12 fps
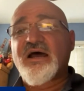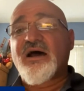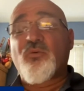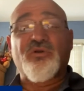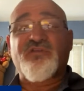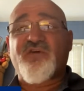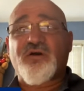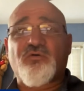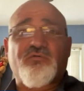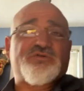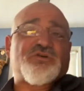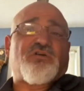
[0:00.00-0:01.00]
With the Federal
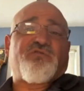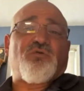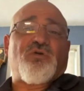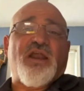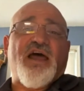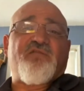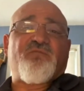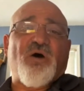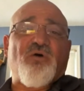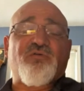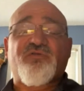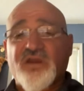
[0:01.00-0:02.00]
Reserve, you can have
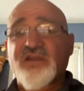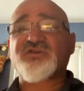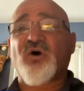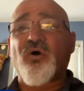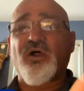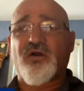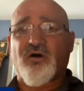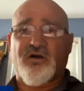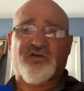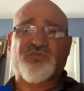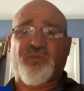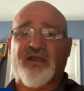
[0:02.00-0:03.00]
both, and it's all at our
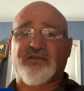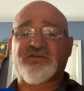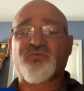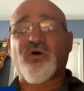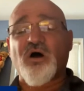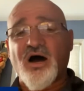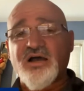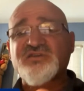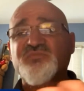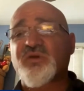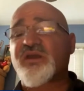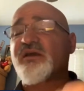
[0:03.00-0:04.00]
expense. Us
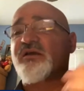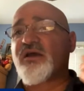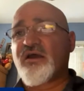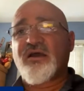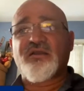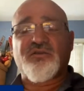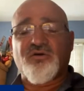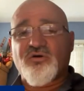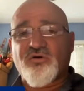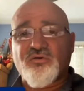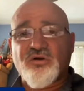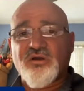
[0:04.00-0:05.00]
being
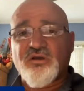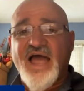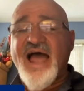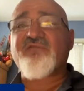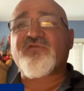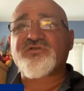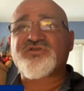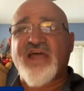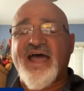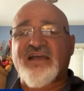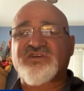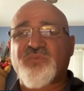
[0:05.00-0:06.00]
your average
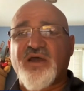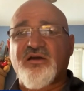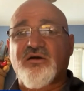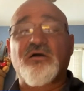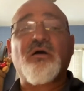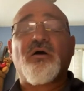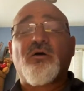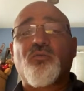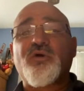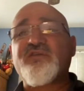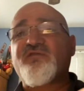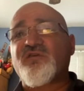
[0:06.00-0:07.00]
taxpayer,
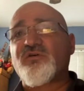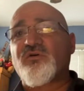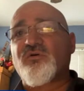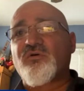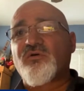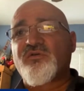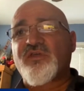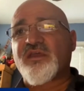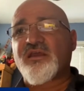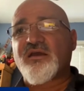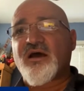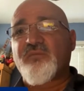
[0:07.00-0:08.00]
we feel
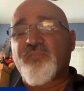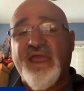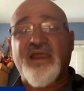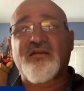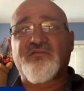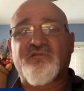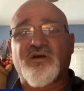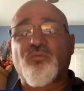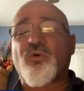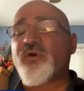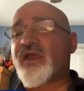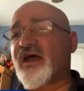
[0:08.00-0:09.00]
the pain of it
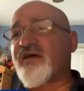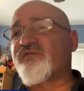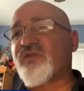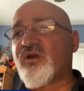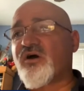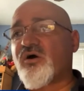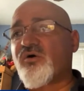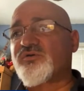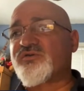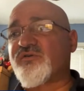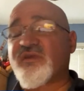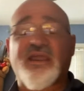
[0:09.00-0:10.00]
when we have to go
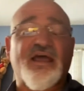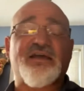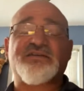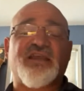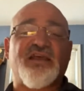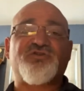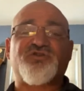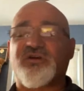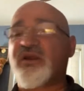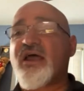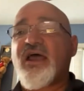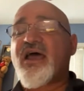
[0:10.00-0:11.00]
to the gas
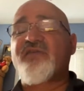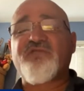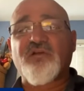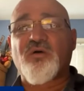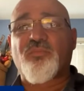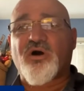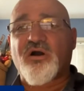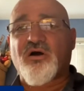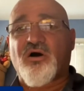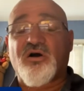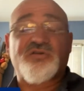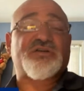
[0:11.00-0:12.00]
station and fill up our
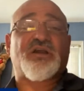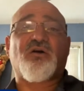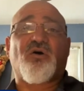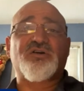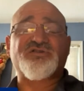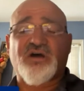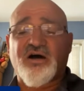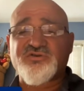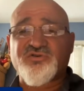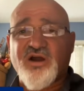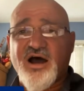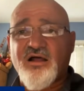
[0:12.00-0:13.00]
cars and it costs
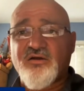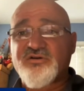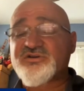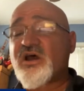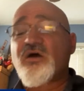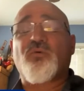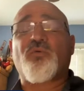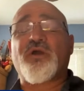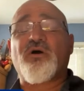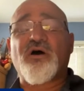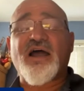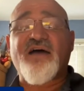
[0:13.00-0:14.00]
$100. When we
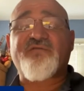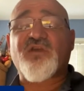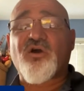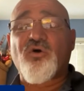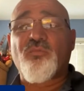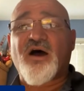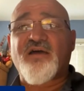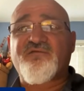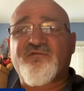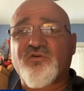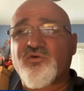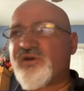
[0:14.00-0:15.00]
have to go buy
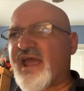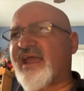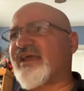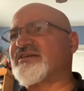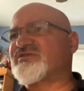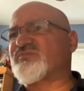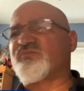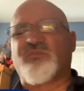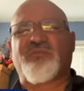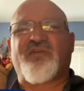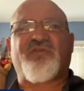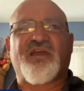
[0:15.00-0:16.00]
food, eggs,
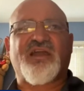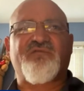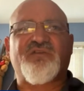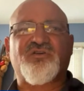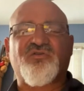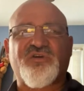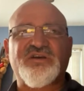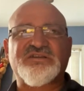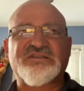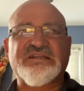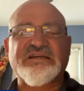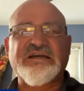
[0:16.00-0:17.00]
I think have
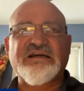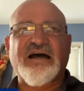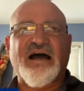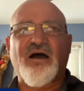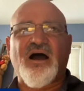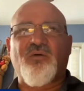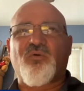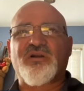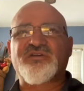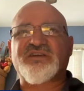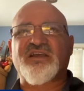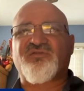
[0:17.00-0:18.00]
increased, I want to
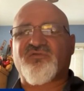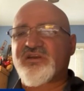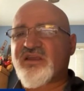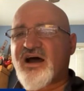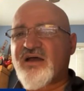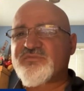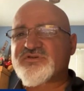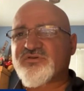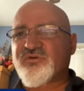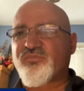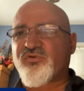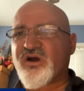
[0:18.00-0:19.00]
say 3 times
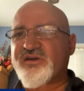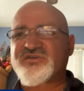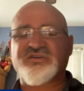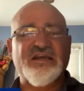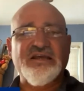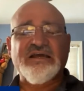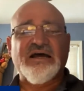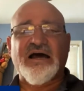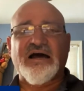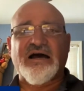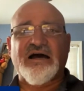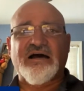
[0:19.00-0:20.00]
their price
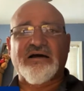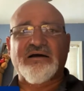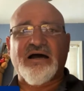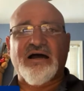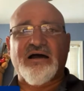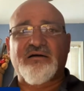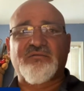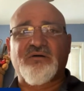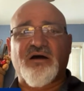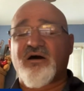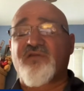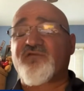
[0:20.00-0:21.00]

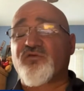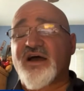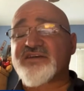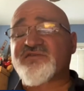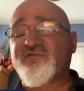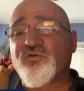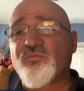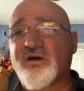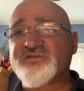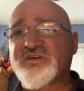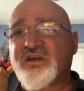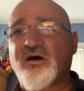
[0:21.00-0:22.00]
a few
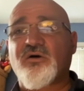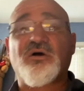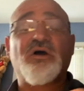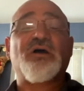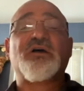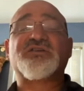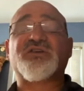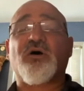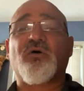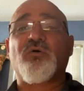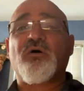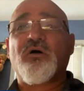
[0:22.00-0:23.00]
months ago.
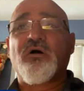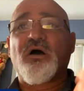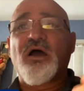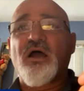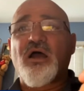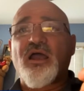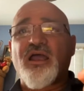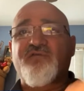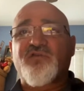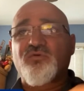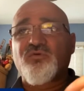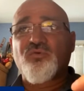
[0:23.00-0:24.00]
So if
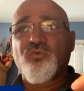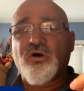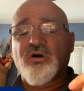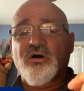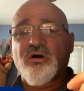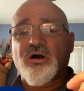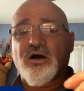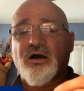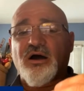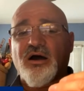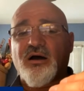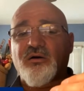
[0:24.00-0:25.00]
you
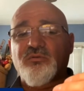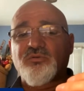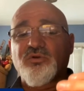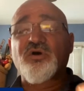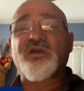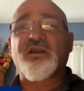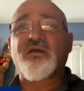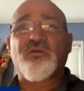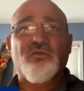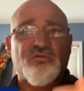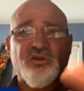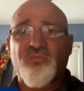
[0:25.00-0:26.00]
look at it,
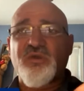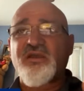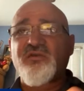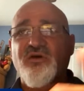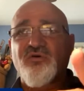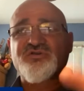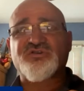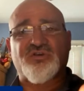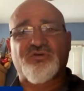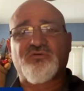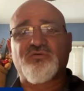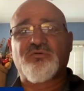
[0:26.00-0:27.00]
to me, those
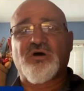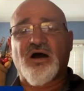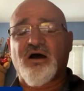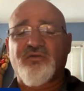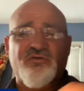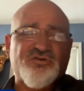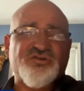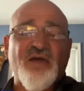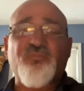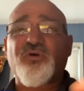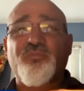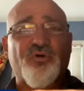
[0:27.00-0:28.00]
two, they're
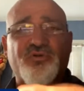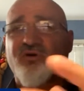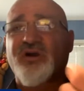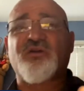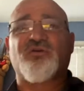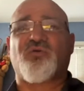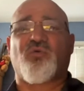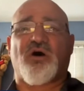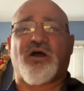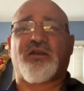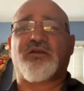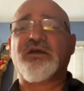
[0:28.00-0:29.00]
separate, but they're intertwined.